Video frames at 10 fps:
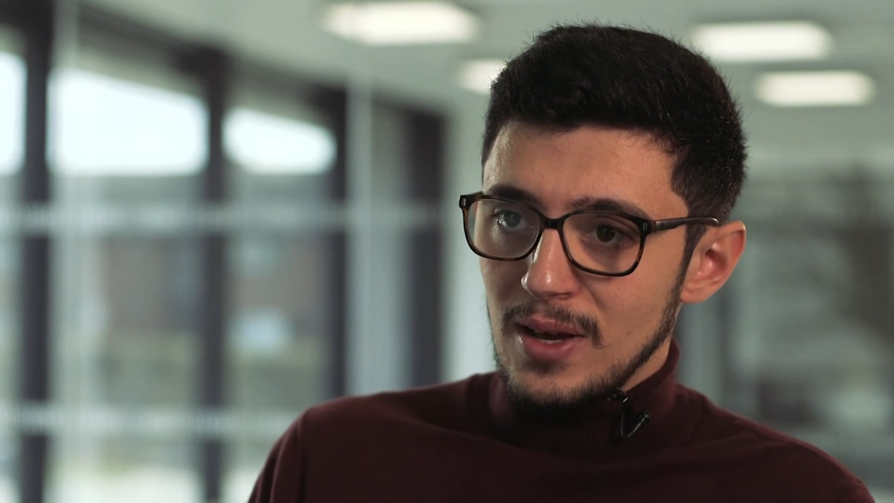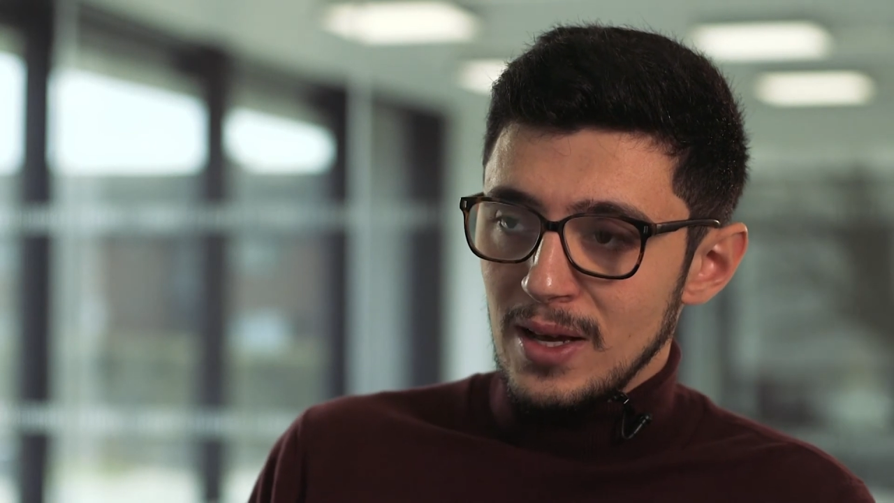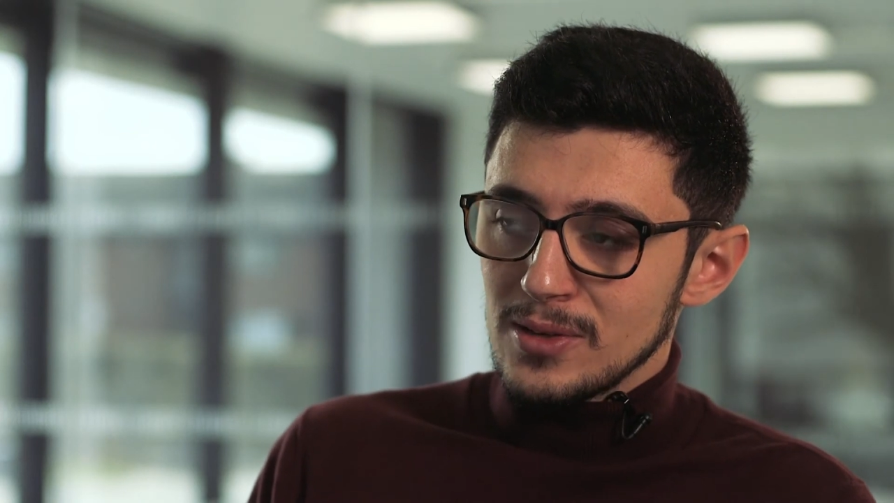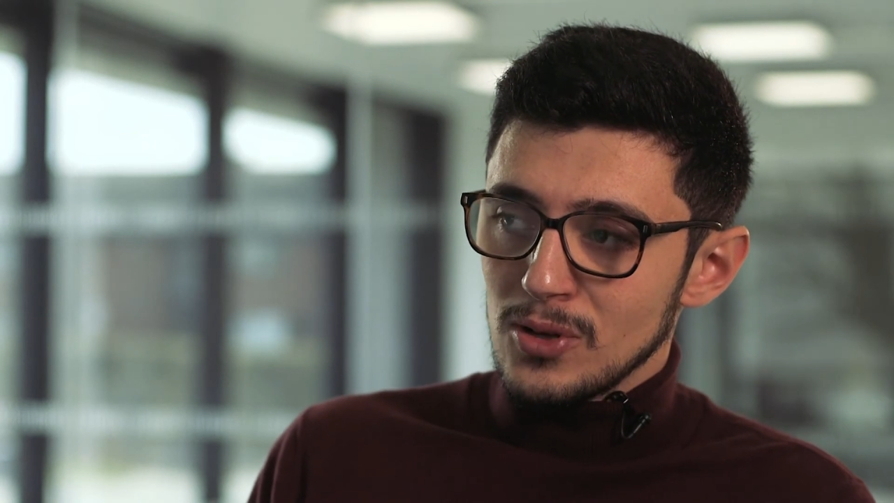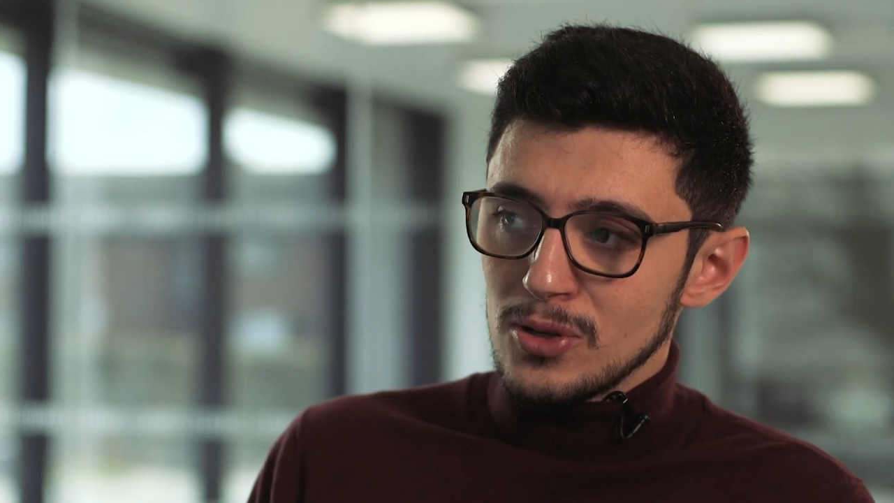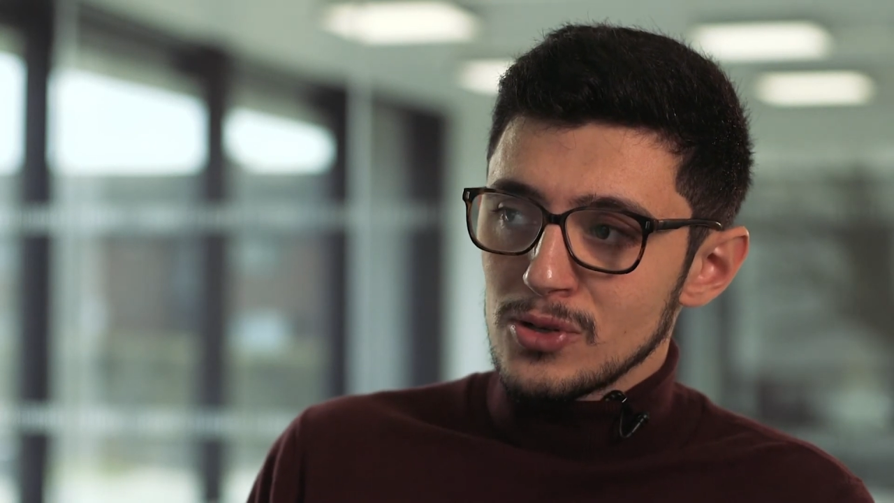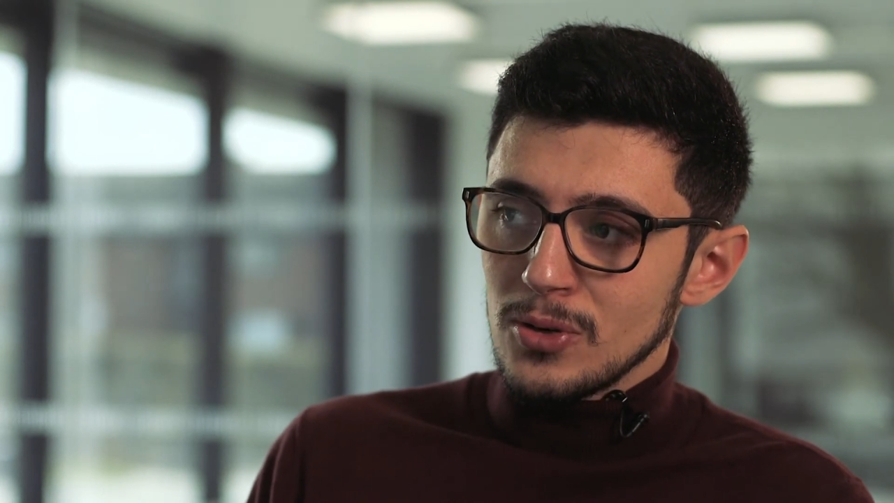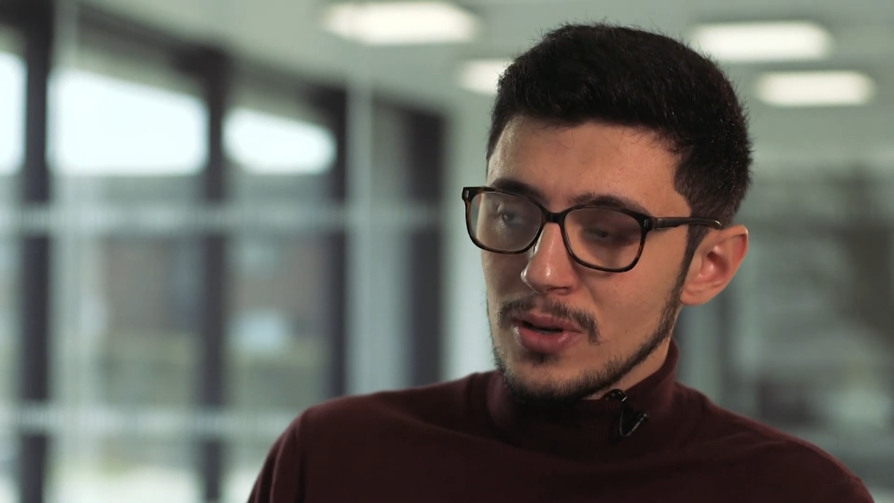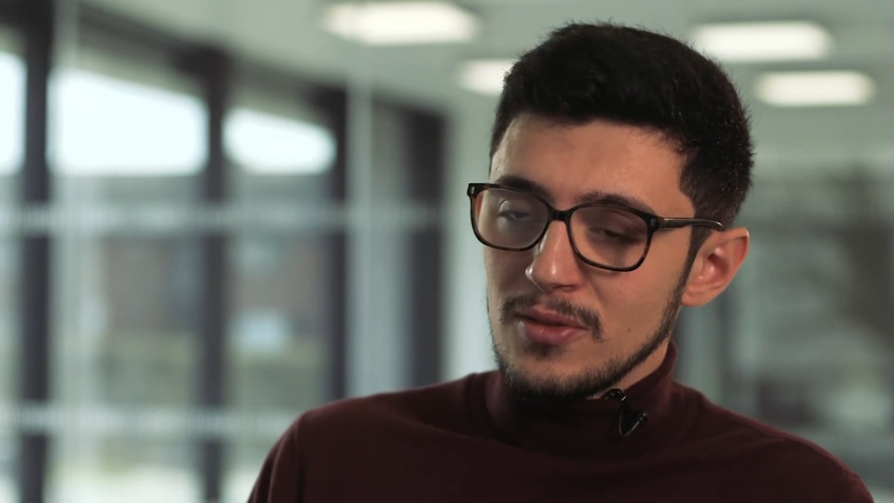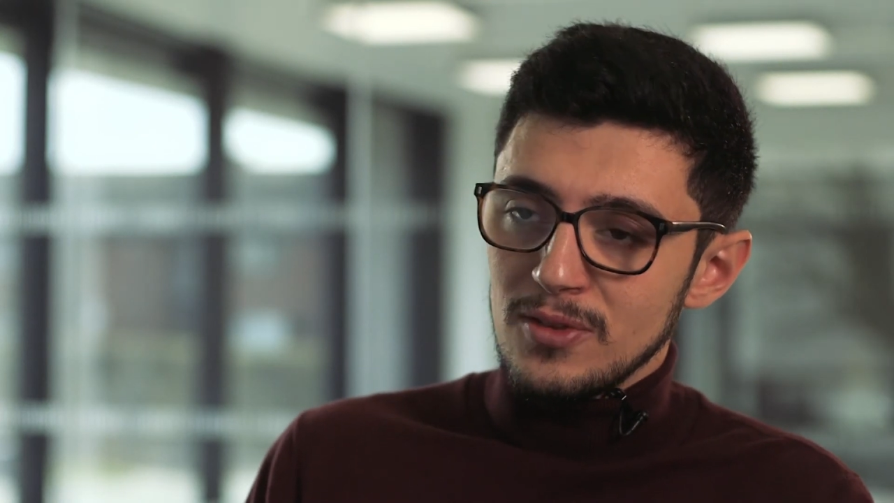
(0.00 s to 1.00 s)
has
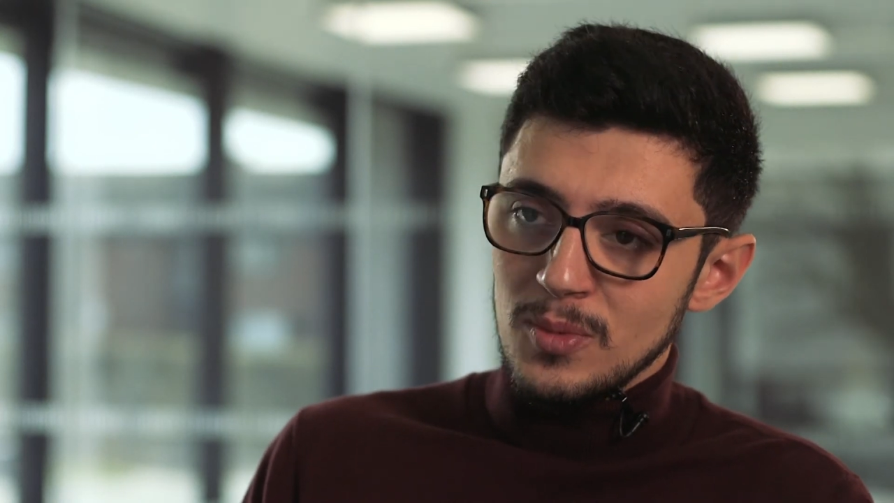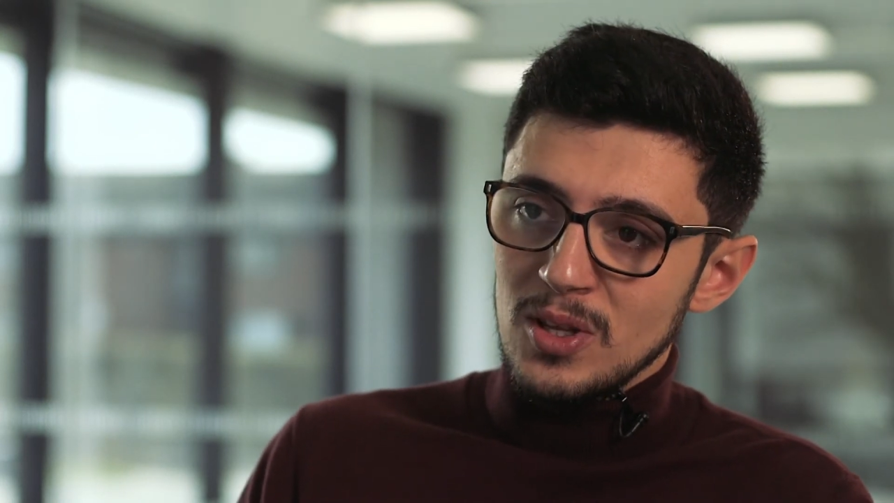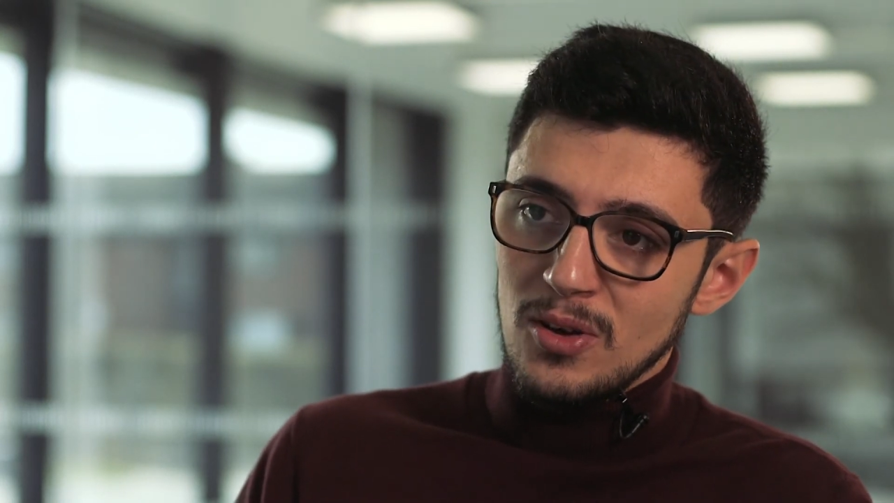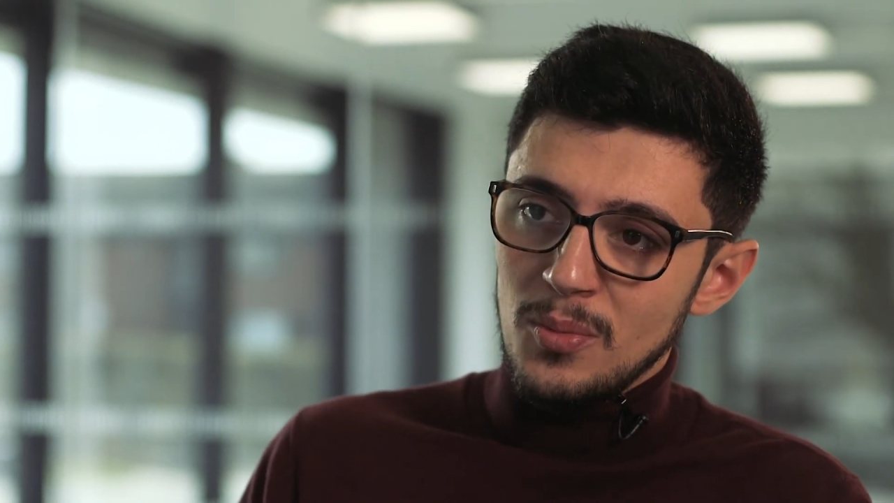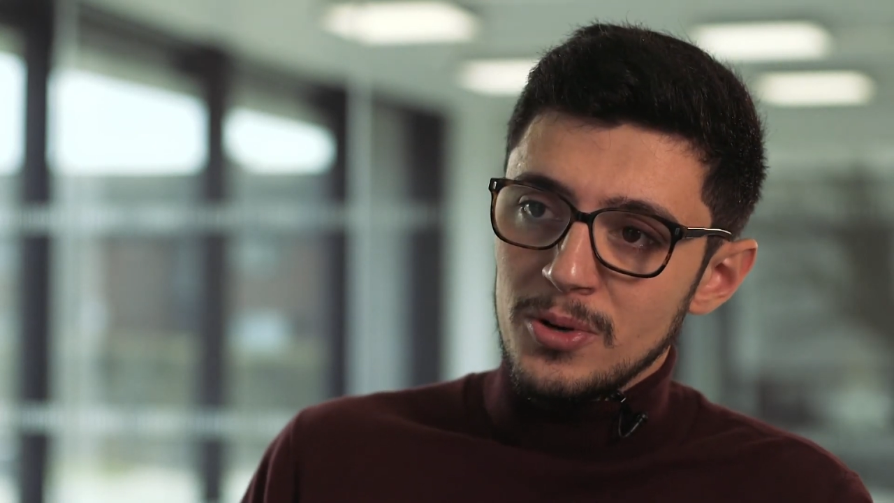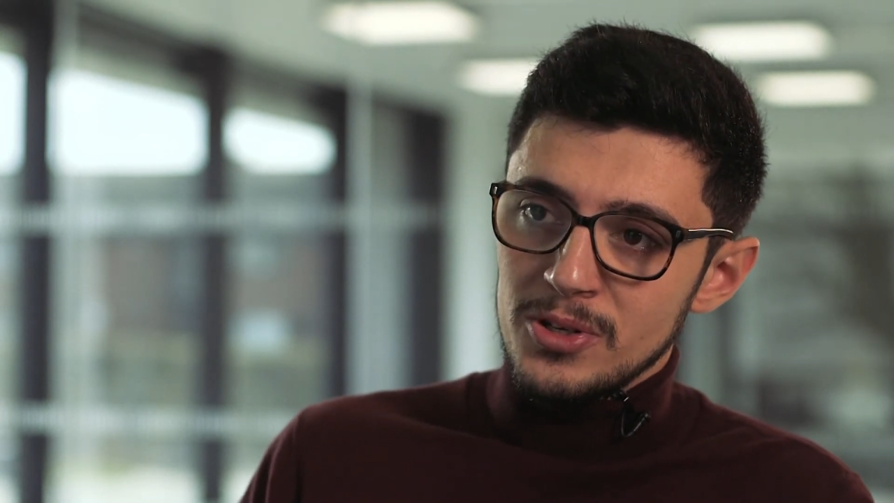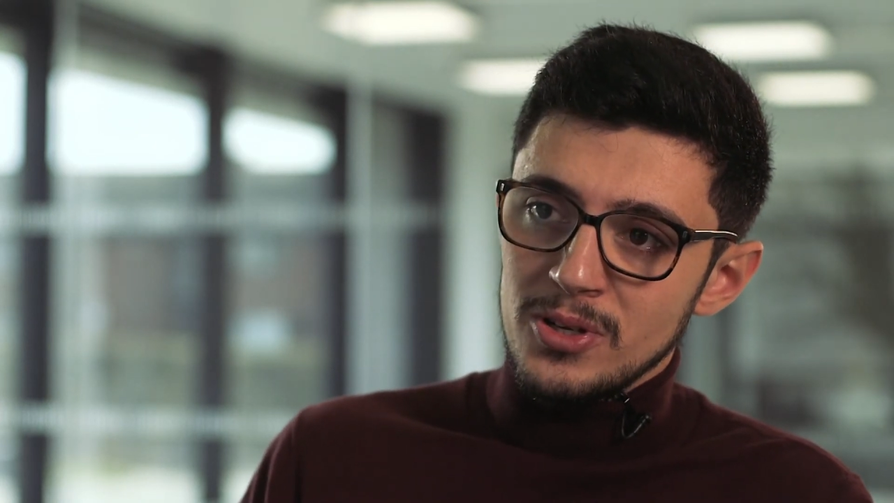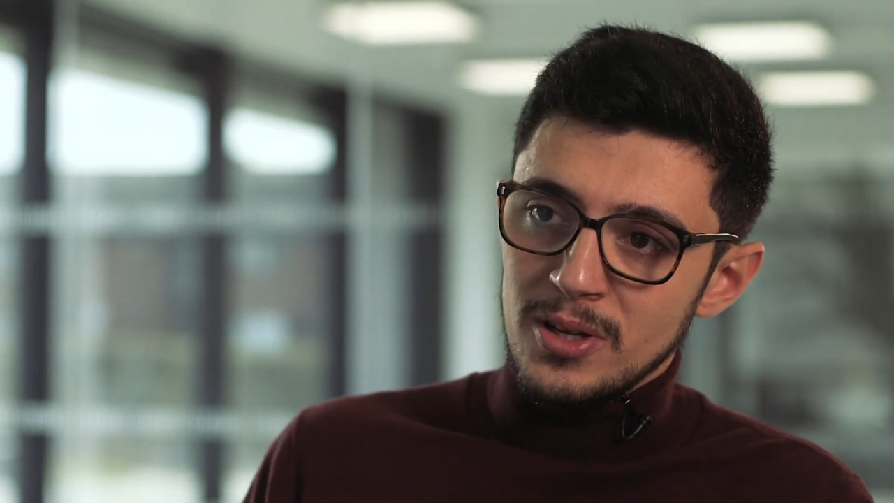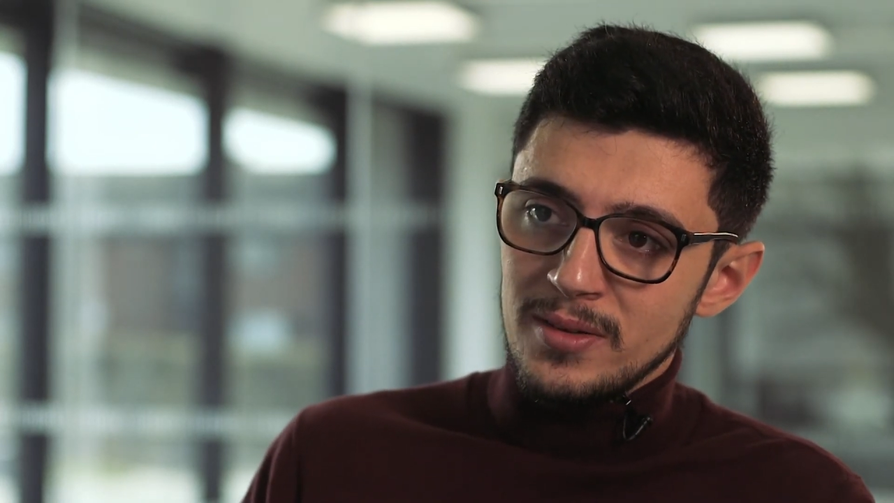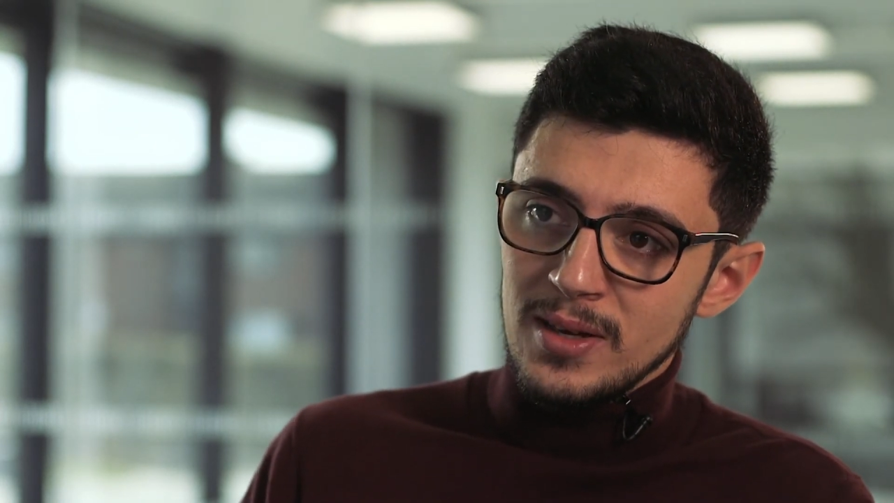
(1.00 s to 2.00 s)
also given me the
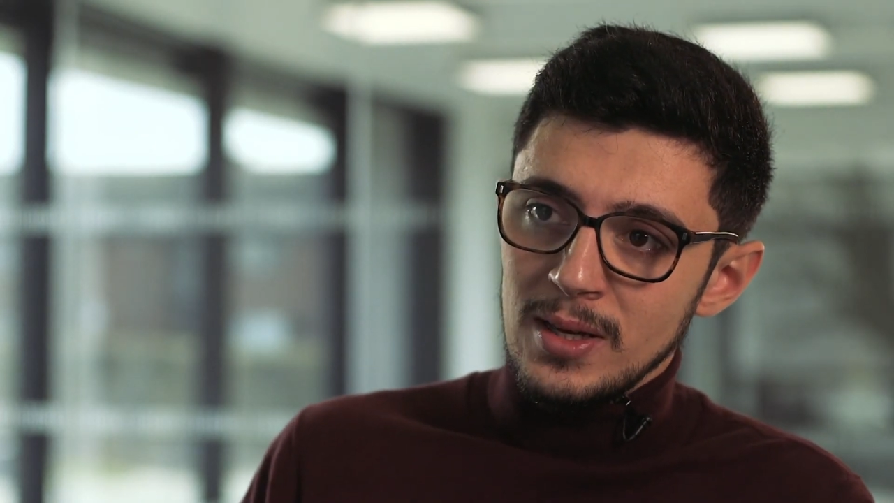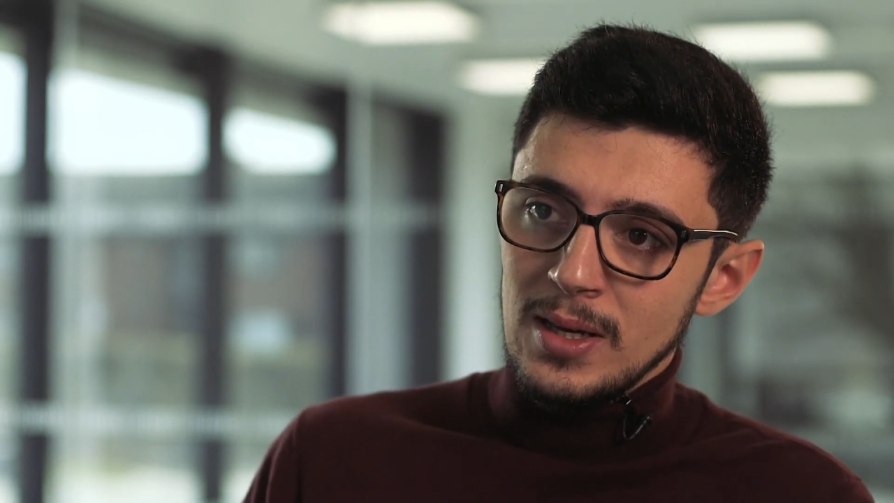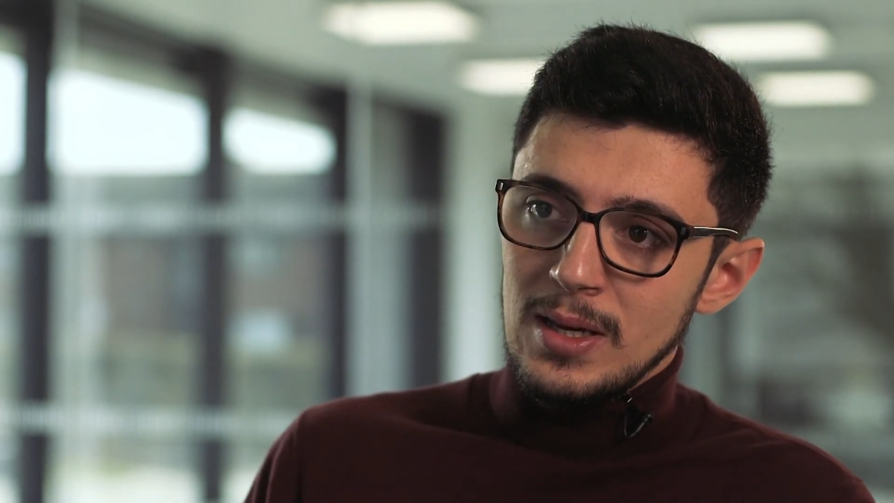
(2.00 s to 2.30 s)
opportunity